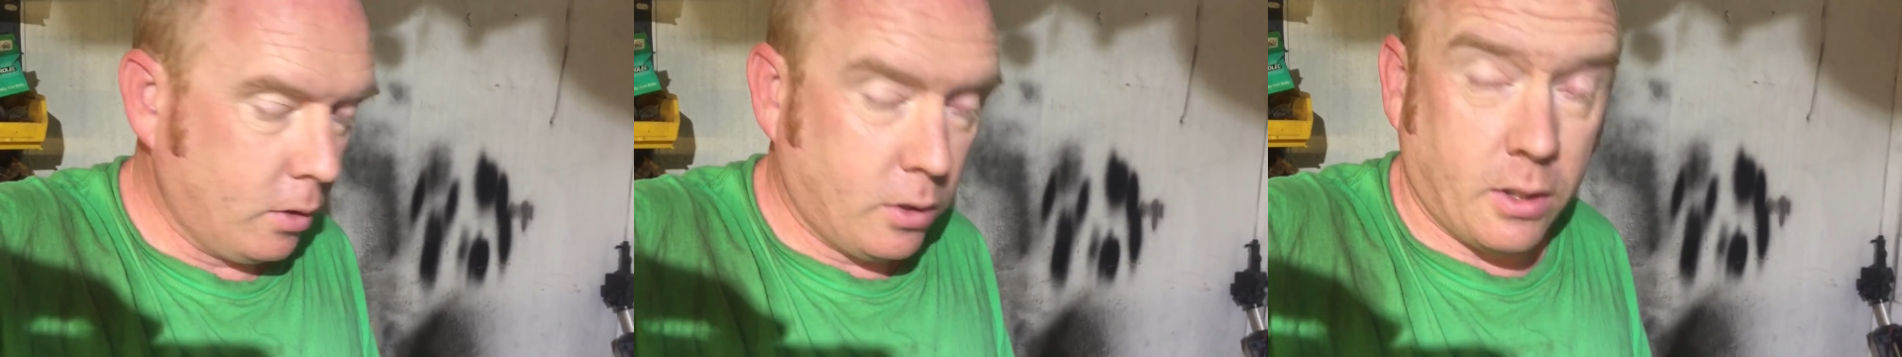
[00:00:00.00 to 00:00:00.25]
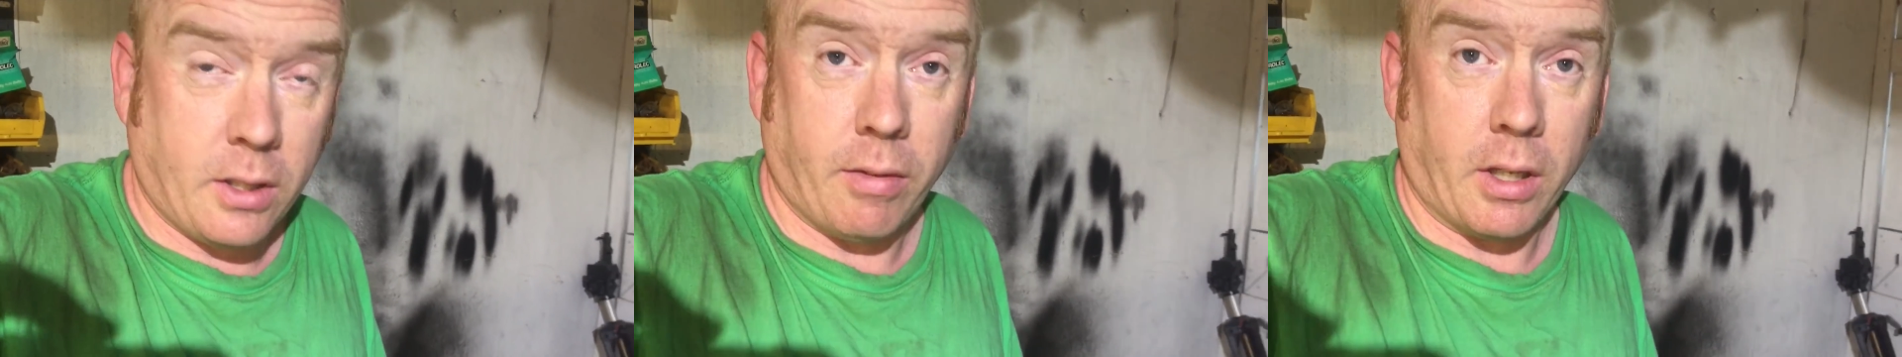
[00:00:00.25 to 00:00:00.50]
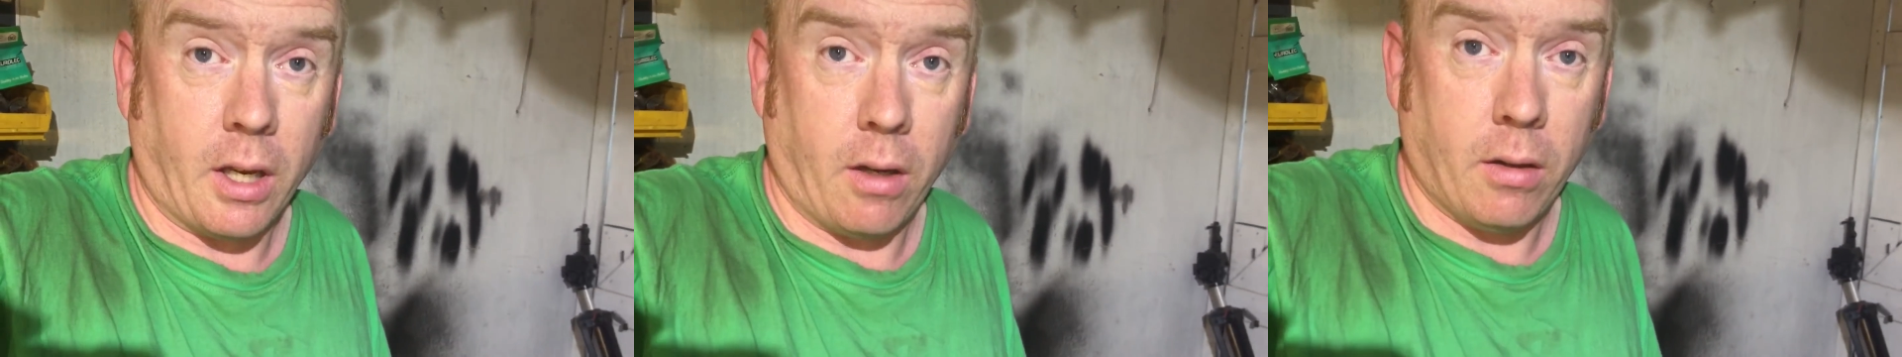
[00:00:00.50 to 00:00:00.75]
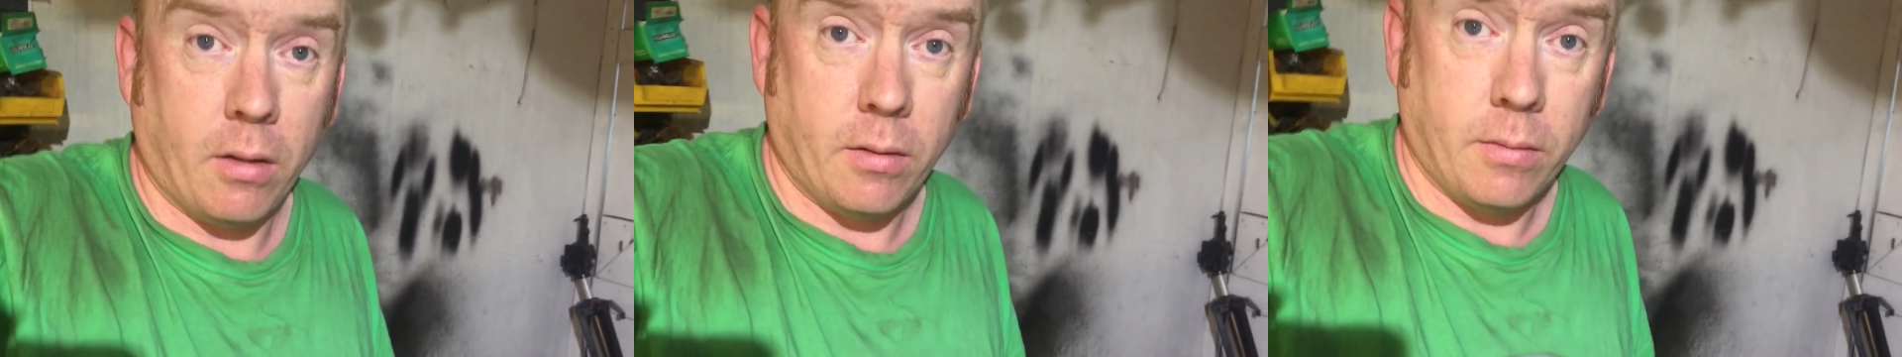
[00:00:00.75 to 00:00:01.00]
So let's give it a
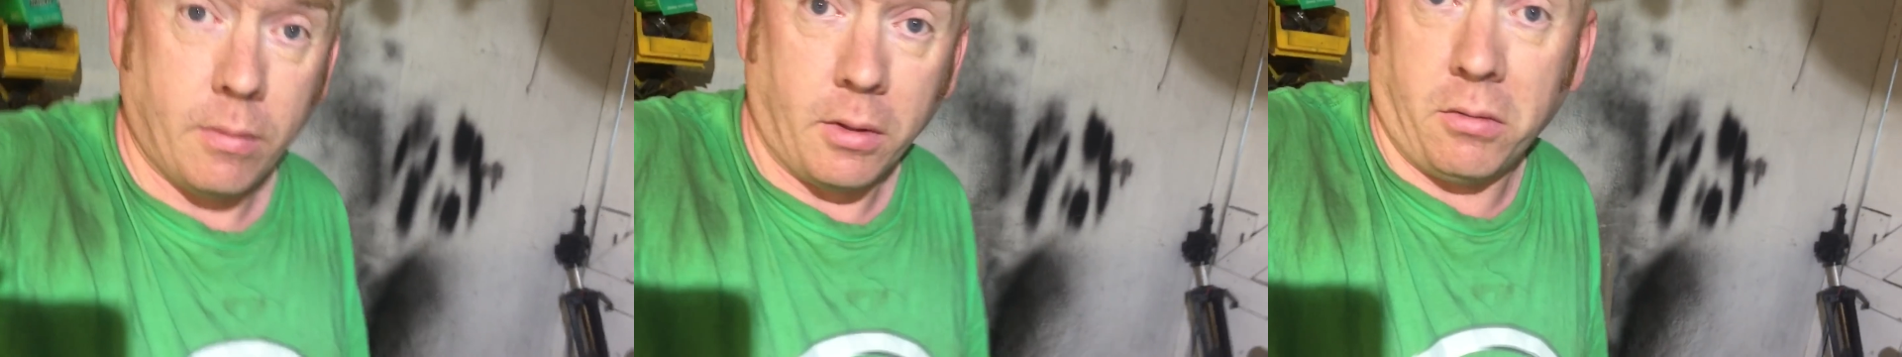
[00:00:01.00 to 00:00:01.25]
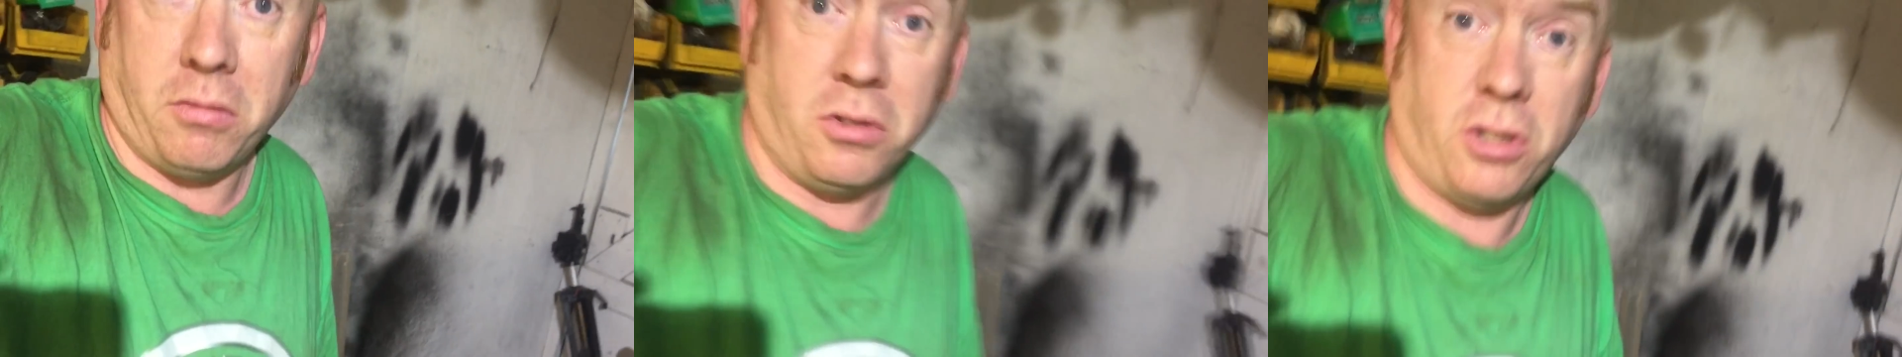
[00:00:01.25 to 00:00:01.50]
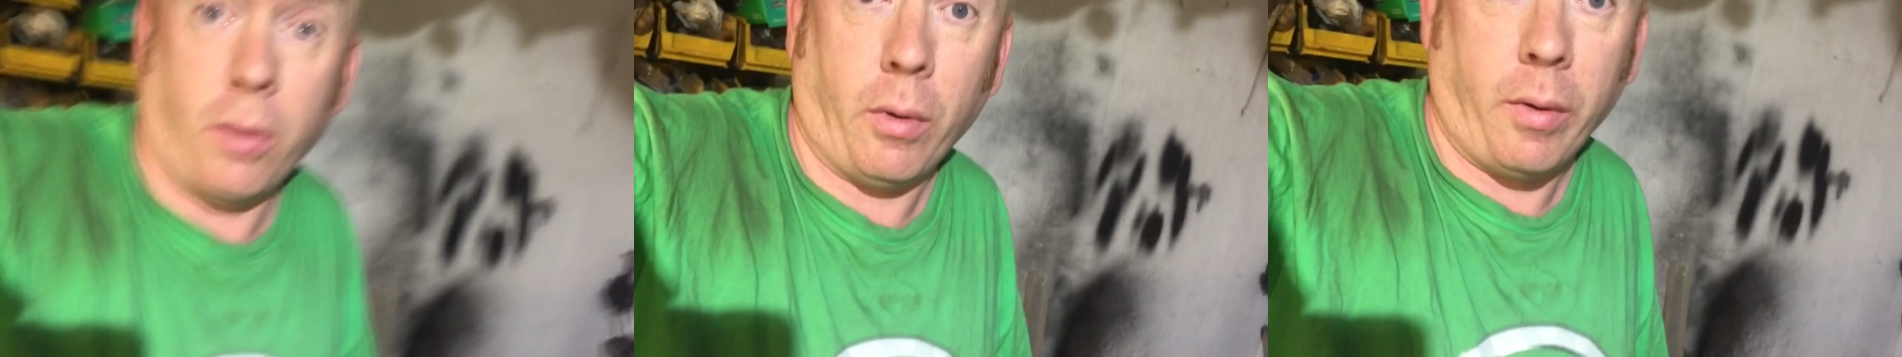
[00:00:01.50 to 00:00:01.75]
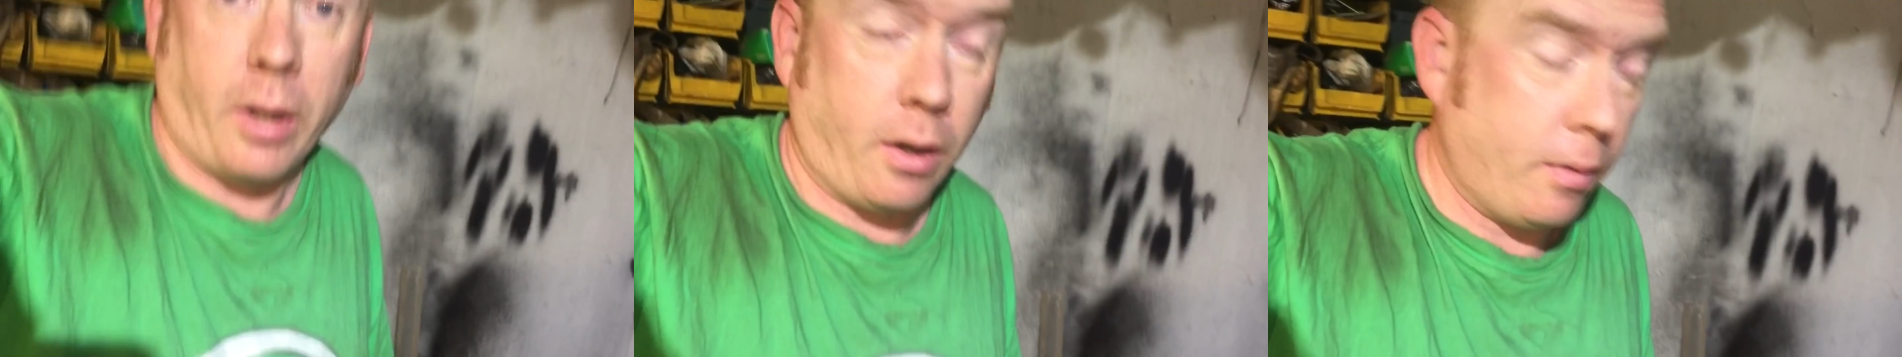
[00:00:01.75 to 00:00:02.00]
go and see
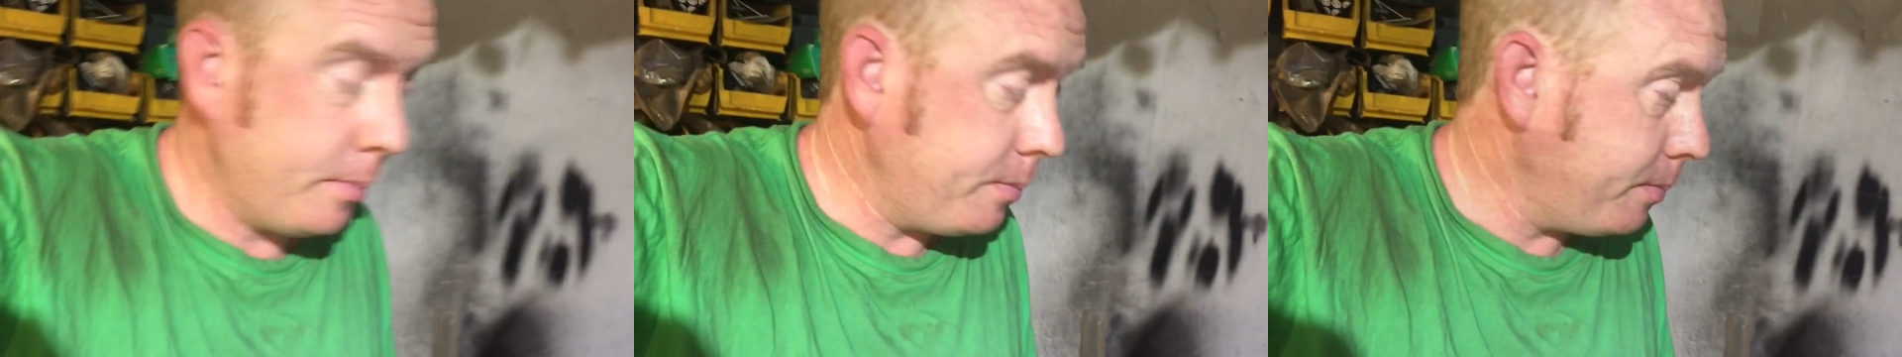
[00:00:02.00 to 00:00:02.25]
where we go.